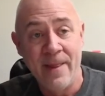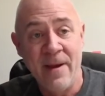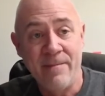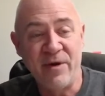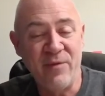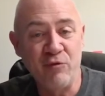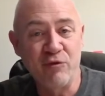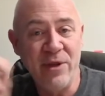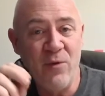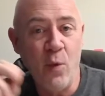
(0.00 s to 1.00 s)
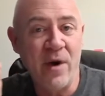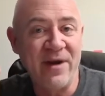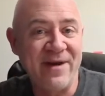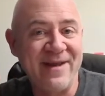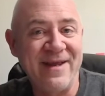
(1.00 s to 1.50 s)
But if you really want
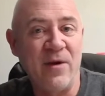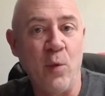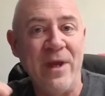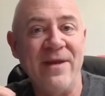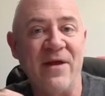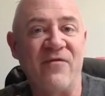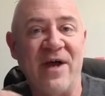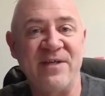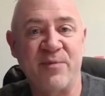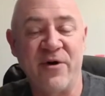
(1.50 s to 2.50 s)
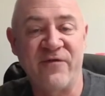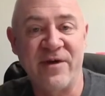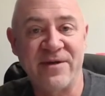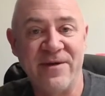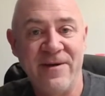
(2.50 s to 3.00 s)
to get a wing that flies
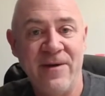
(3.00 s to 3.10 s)
perfect,